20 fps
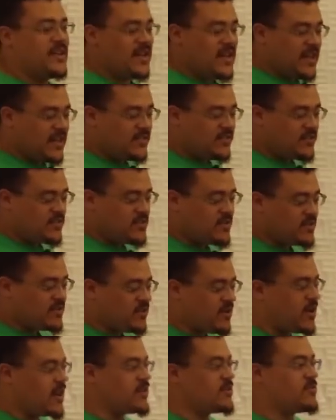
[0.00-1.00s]
And so they're
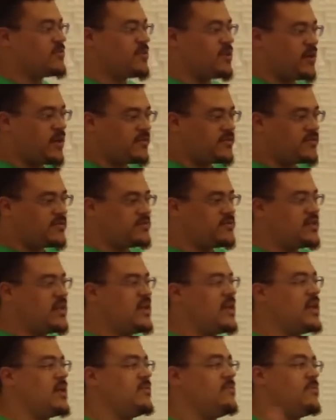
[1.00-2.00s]
trying to blow off
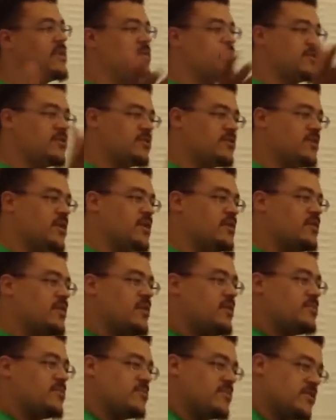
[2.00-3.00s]
steam. Maybe they're trying to
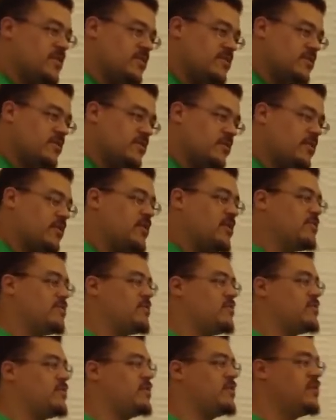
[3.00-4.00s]
help themselves feel more
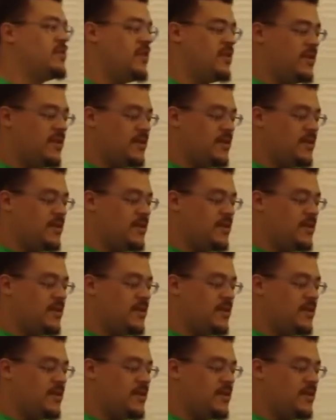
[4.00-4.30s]
comfortable.